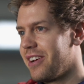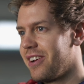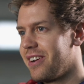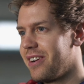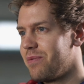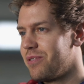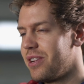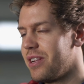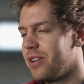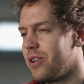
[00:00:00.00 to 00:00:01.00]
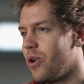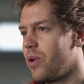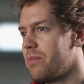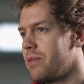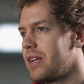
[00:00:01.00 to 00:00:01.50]
obviously know
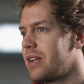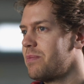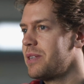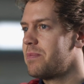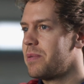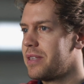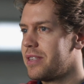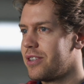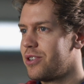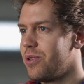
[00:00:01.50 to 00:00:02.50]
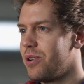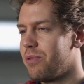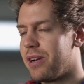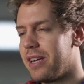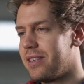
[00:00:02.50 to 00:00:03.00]
him a little bit, but surely
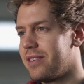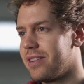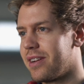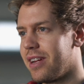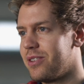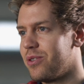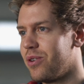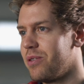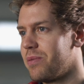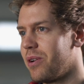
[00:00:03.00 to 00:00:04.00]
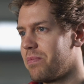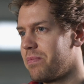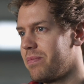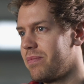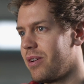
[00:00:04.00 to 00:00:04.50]
we'll get to know him
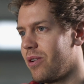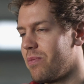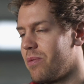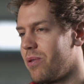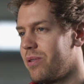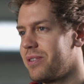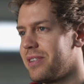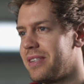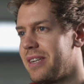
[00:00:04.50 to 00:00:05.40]
a lot more this